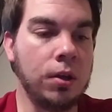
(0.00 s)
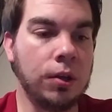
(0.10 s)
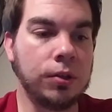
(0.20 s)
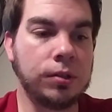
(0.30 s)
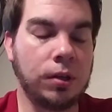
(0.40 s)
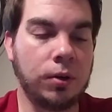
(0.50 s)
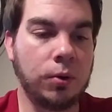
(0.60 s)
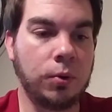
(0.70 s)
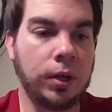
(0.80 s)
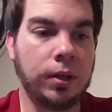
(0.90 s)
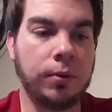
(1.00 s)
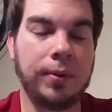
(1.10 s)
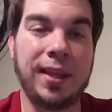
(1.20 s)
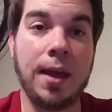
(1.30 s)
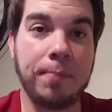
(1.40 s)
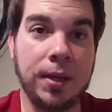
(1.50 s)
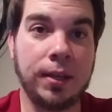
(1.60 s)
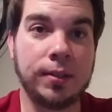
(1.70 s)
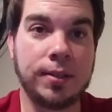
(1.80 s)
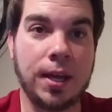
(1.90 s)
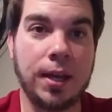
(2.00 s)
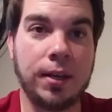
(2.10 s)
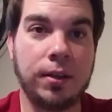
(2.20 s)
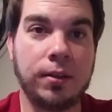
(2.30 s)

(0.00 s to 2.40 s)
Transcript: So with that being said,